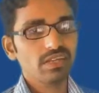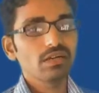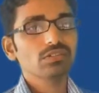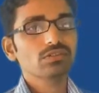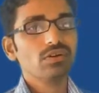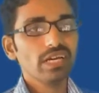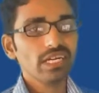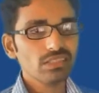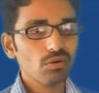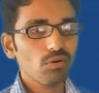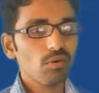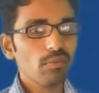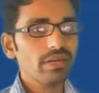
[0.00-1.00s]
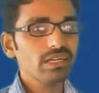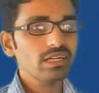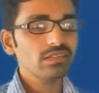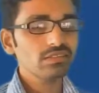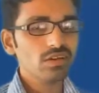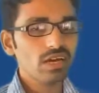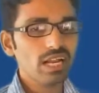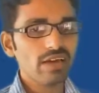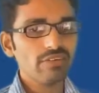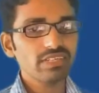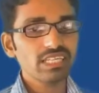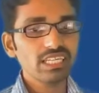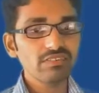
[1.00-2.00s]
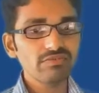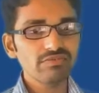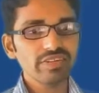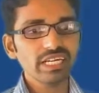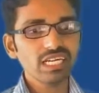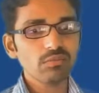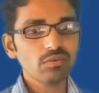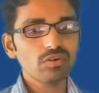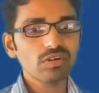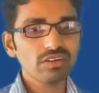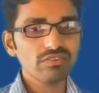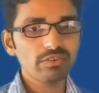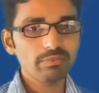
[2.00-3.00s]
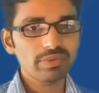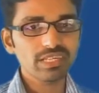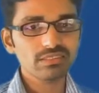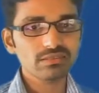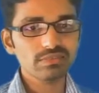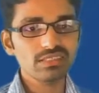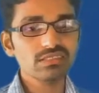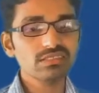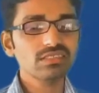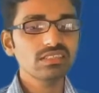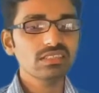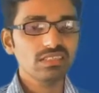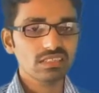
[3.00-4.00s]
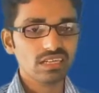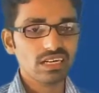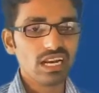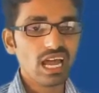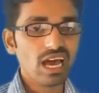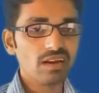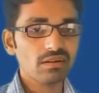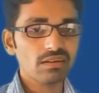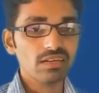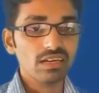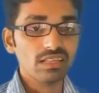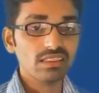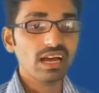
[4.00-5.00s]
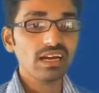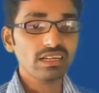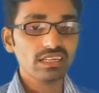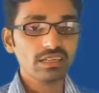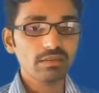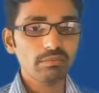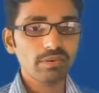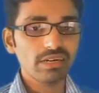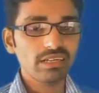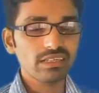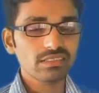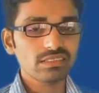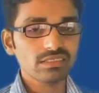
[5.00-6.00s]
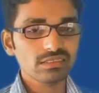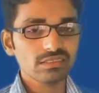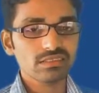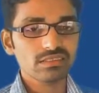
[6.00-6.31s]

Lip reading: So at the open end you are having infinite amount of impedance, means that that impedance is